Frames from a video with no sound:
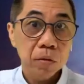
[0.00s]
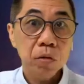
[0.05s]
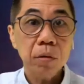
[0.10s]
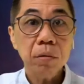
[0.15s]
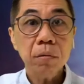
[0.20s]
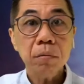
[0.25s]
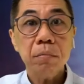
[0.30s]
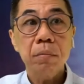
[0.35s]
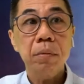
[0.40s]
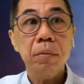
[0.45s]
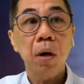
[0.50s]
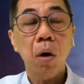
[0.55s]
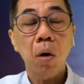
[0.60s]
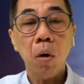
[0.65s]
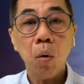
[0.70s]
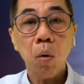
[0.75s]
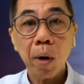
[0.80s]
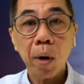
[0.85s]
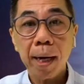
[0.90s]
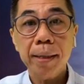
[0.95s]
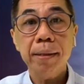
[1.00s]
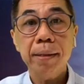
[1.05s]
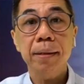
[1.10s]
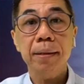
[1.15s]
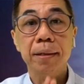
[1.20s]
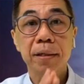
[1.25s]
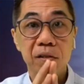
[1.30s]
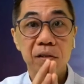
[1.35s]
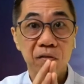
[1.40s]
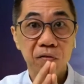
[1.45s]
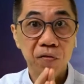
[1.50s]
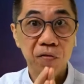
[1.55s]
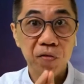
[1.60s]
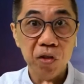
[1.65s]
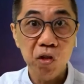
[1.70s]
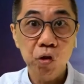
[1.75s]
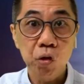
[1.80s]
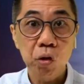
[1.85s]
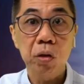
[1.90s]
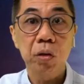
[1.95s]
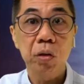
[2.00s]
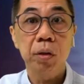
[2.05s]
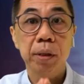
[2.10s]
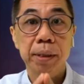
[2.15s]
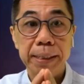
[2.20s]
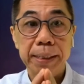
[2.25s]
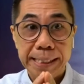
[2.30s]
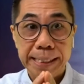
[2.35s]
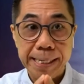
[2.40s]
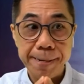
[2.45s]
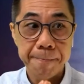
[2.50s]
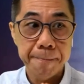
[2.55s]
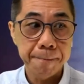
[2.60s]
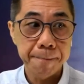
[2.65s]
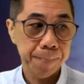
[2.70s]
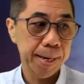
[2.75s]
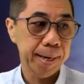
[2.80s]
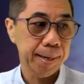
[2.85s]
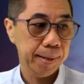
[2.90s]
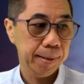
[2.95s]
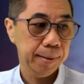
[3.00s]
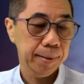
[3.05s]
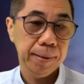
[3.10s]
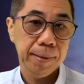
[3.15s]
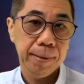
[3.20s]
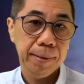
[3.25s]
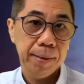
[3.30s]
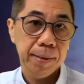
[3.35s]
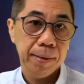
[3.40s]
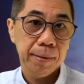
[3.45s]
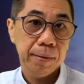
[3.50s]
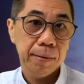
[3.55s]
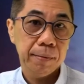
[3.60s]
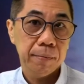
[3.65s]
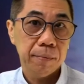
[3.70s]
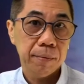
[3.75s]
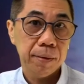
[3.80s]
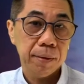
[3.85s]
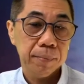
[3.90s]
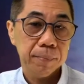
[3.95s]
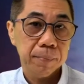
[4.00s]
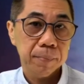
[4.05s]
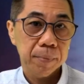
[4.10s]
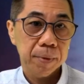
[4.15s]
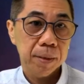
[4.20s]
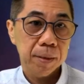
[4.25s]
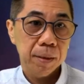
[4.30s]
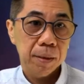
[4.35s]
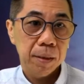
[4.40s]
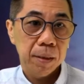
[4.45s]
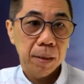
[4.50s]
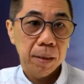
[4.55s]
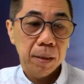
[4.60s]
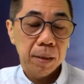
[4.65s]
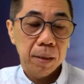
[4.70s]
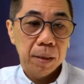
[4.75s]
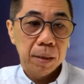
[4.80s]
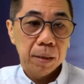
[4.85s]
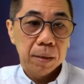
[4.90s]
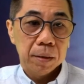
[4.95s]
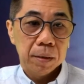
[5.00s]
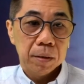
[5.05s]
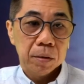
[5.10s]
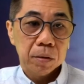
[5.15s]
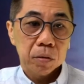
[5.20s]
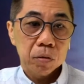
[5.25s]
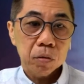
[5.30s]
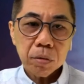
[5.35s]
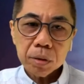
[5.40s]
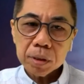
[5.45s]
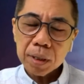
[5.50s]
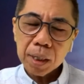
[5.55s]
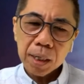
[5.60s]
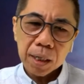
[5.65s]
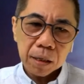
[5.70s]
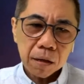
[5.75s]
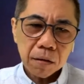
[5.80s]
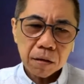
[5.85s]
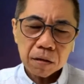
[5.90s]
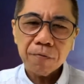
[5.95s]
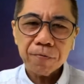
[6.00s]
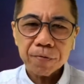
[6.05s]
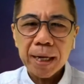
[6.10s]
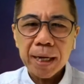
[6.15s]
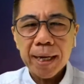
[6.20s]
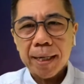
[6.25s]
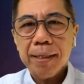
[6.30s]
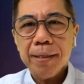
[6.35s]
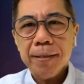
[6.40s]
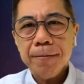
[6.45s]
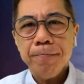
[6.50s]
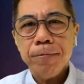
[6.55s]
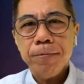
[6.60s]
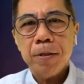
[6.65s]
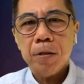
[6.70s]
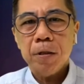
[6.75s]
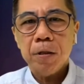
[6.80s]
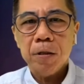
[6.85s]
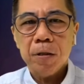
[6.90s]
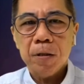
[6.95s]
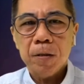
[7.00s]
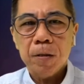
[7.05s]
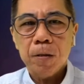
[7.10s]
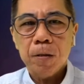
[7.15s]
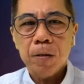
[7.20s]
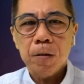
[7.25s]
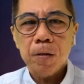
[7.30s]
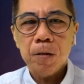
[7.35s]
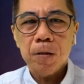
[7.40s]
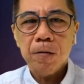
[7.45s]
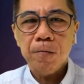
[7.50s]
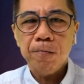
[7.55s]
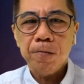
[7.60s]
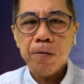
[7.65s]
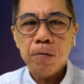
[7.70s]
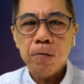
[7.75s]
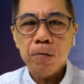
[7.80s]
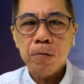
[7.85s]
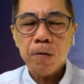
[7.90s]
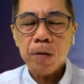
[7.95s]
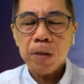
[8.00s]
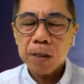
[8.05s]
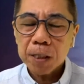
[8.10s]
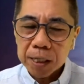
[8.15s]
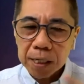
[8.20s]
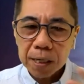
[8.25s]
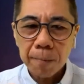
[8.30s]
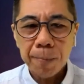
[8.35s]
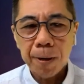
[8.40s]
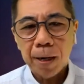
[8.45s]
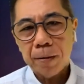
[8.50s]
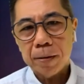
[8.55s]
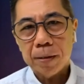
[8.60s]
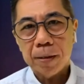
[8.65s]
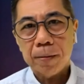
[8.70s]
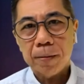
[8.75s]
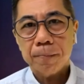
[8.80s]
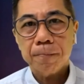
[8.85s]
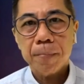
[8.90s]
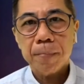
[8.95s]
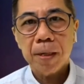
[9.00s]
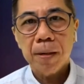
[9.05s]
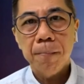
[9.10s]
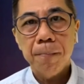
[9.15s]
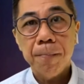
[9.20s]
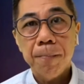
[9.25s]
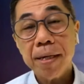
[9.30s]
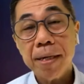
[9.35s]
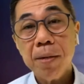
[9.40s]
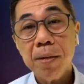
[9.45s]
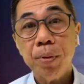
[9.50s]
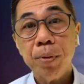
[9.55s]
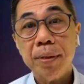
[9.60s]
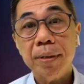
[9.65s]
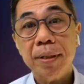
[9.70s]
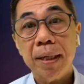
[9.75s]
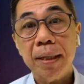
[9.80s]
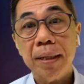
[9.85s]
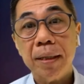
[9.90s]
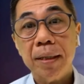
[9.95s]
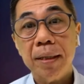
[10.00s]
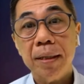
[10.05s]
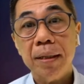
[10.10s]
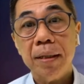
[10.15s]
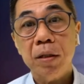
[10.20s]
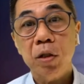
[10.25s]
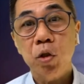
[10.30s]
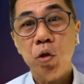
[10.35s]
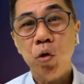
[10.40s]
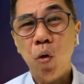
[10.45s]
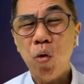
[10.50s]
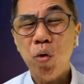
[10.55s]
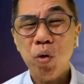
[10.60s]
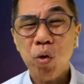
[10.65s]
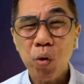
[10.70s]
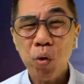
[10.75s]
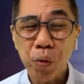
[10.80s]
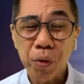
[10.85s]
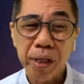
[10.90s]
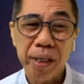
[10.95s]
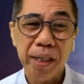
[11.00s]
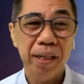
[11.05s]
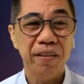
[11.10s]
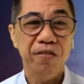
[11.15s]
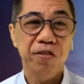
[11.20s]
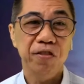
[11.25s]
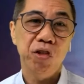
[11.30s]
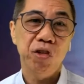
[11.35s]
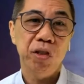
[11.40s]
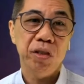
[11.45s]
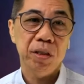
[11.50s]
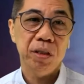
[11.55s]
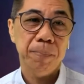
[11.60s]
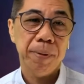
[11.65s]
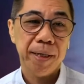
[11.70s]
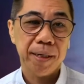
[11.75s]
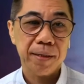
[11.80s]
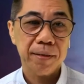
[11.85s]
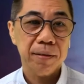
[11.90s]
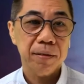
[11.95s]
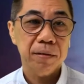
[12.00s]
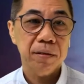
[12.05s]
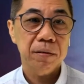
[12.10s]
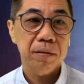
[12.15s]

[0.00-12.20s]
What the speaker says: So the whole idea is visual impact. Right? So a lot of times, if you think about it, many presenters don't create that visual impact.